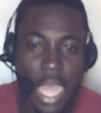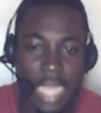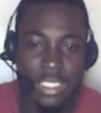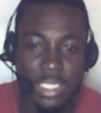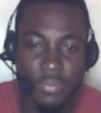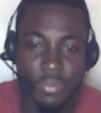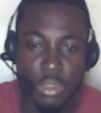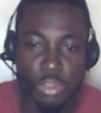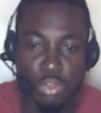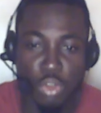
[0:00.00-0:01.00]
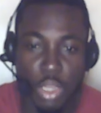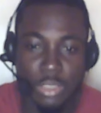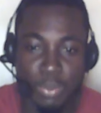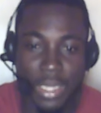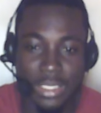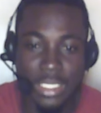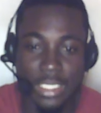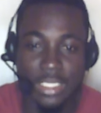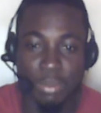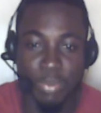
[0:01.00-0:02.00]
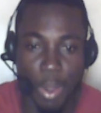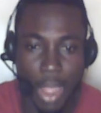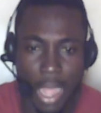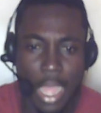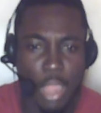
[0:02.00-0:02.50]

as if George party is in power.